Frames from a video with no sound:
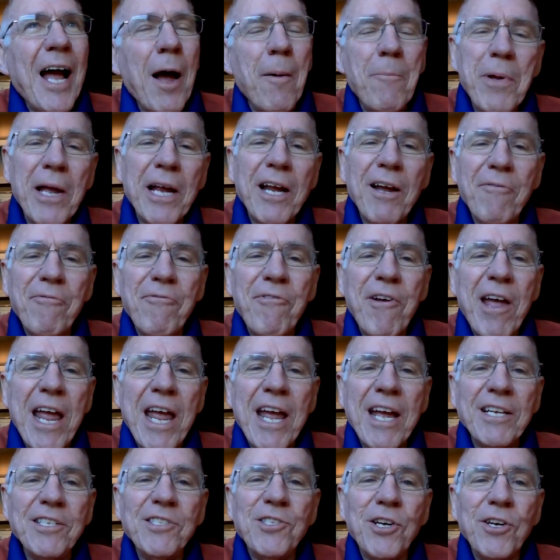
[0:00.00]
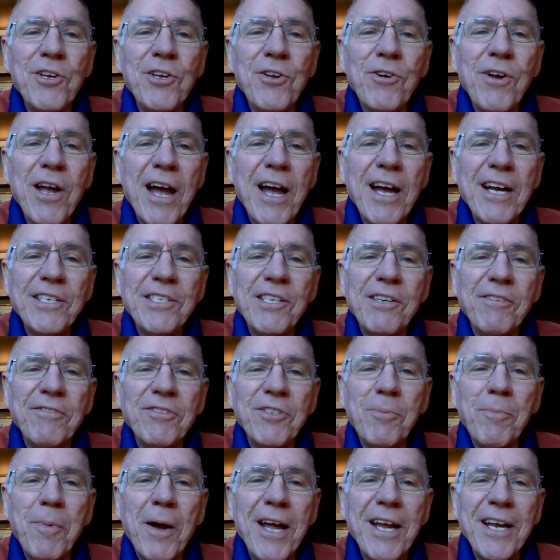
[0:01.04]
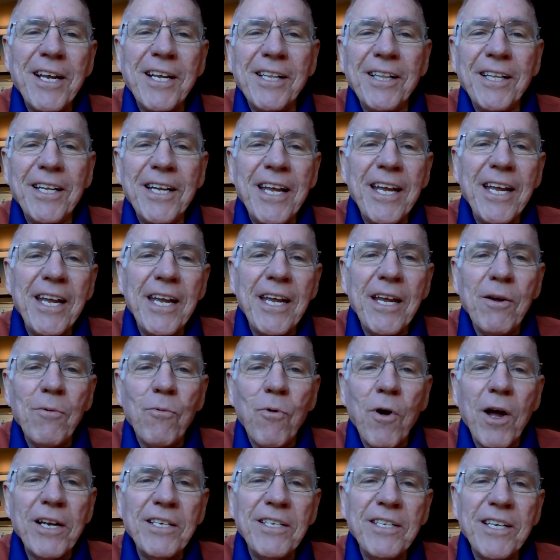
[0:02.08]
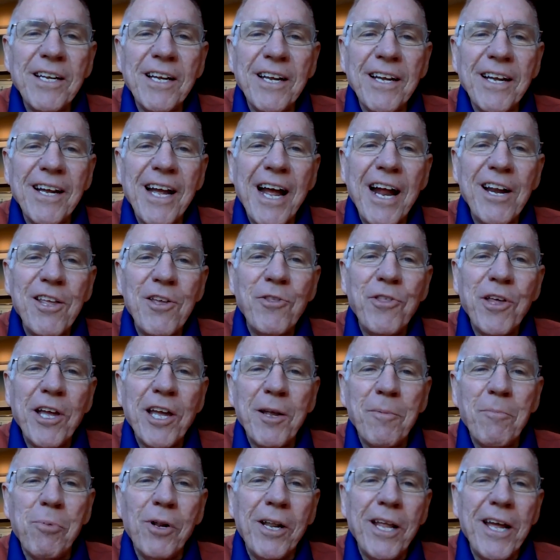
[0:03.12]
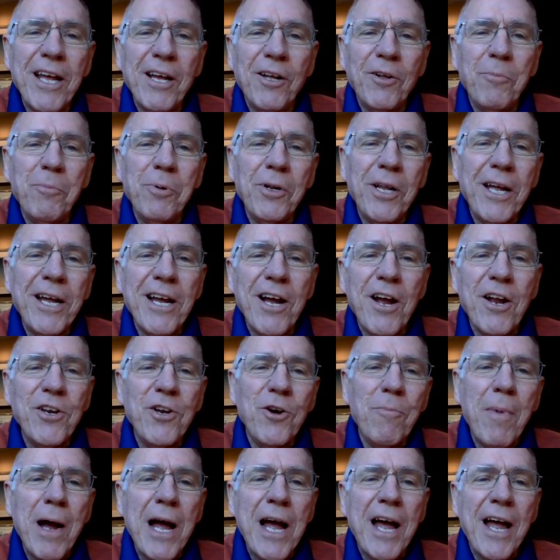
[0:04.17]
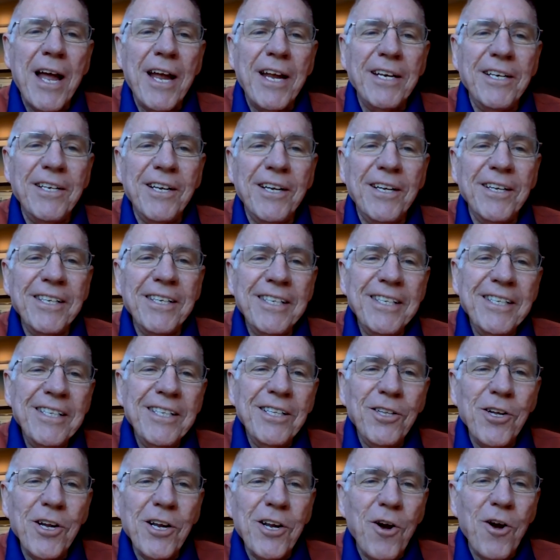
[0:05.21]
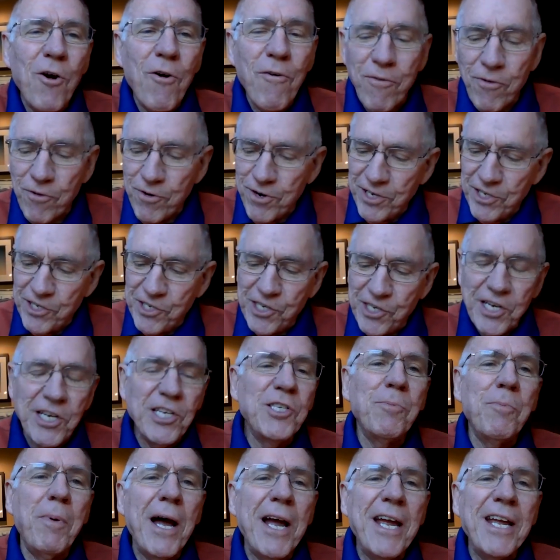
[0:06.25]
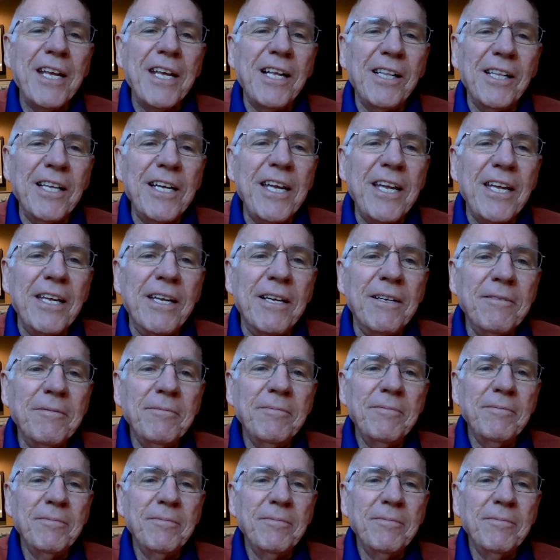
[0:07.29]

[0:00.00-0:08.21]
How big of fans are you guys of Spike Lee? What? How do you think it will play on your mind to look over and see Spike Lee?